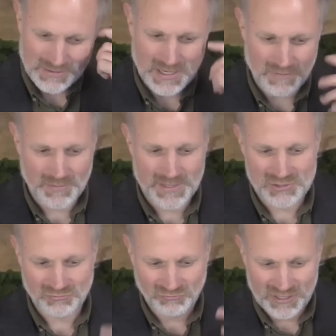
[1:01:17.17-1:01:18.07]
yeah, the government
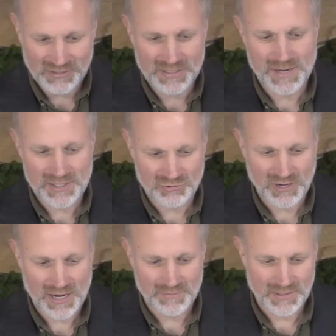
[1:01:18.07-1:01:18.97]
has really been
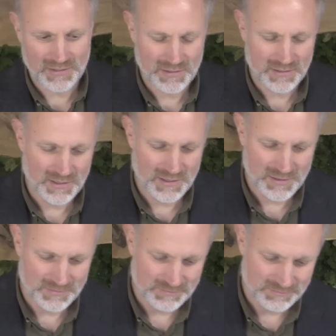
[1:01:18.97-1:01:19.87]
driving
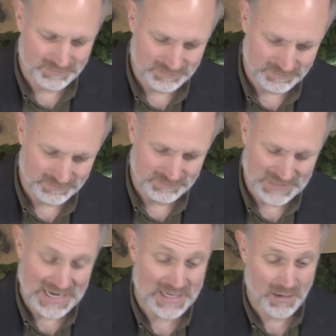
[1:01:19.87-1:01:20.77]

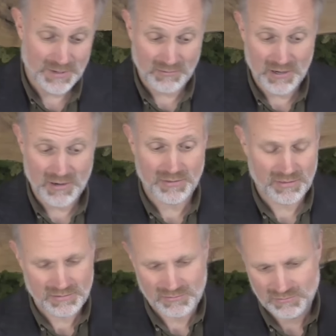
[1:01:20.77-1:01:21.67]
economic
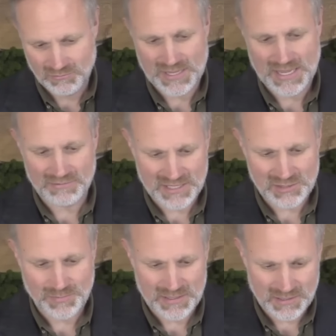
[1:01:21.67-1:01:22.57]
growth. Without
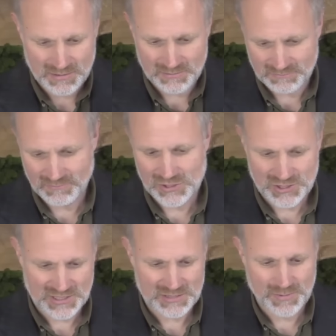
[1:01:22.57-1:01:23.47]
that spending, we
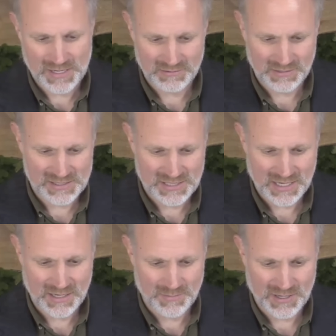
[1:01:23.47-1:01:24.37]
should expect less
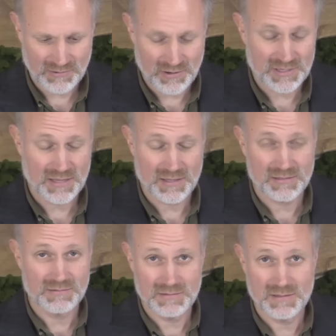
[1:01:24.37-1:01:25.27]
economic growth. Now
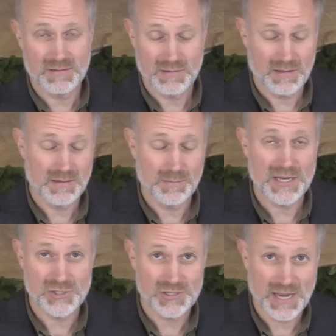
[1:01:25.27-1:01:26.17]
that the
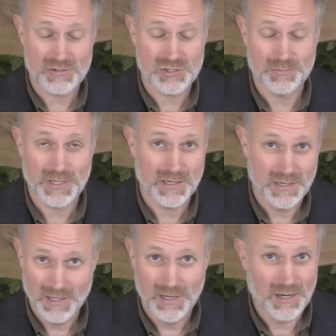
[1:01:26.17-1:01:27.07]
debate should
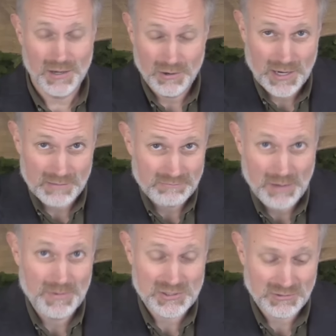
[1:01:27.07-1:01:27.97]
be, okay,
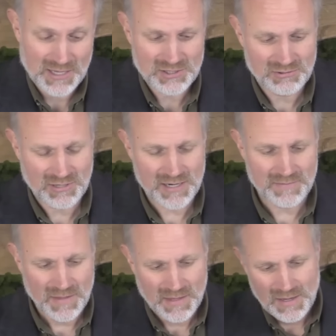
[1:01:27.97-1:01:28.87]
how much less,
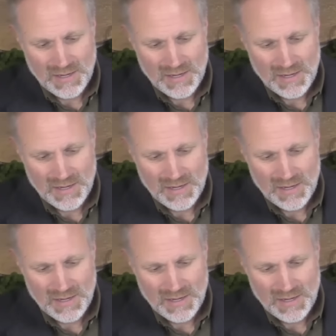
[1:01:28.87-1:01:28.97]
right?